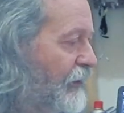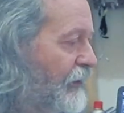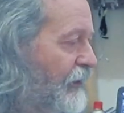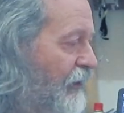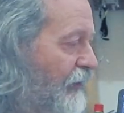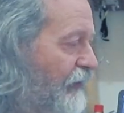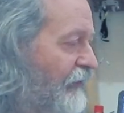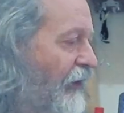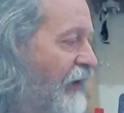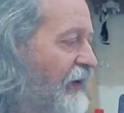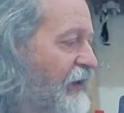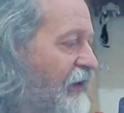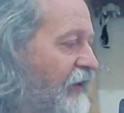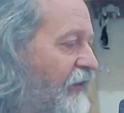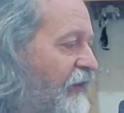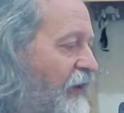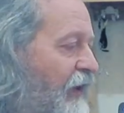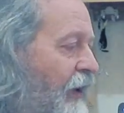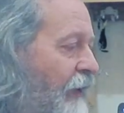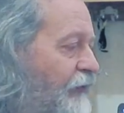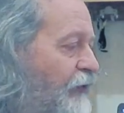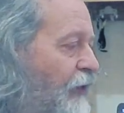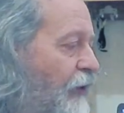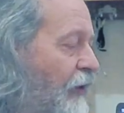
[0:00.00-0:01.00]
The final
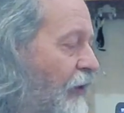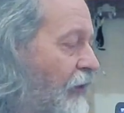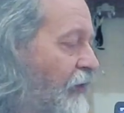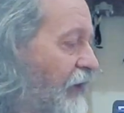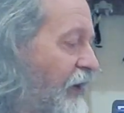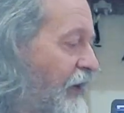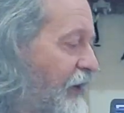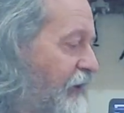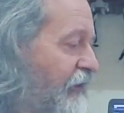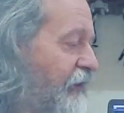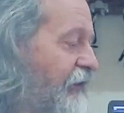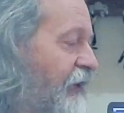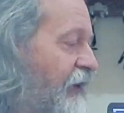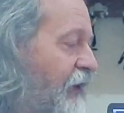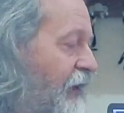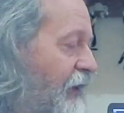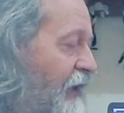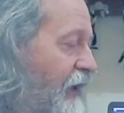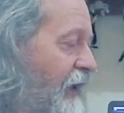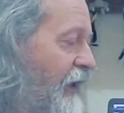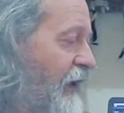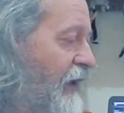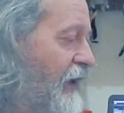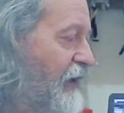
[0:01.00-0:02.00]
thing I've done on this
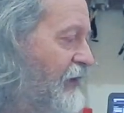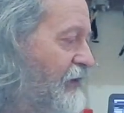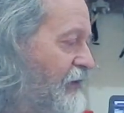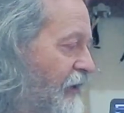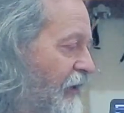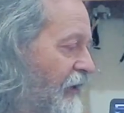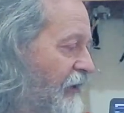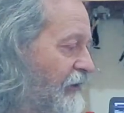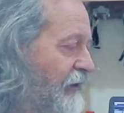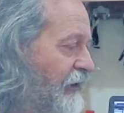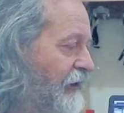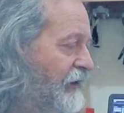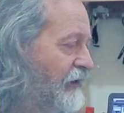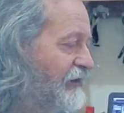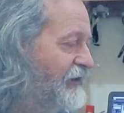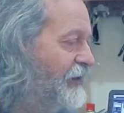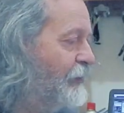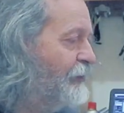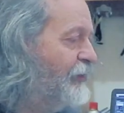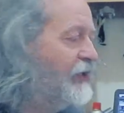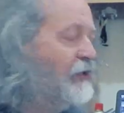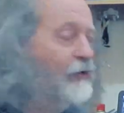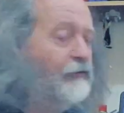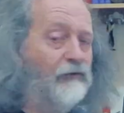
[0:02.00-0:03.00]
is a little
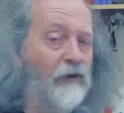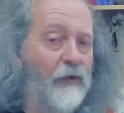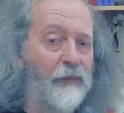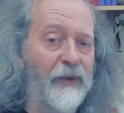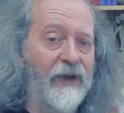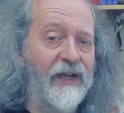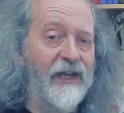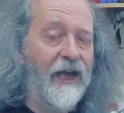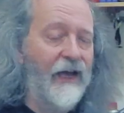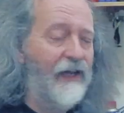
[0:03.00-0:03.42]
typical repeat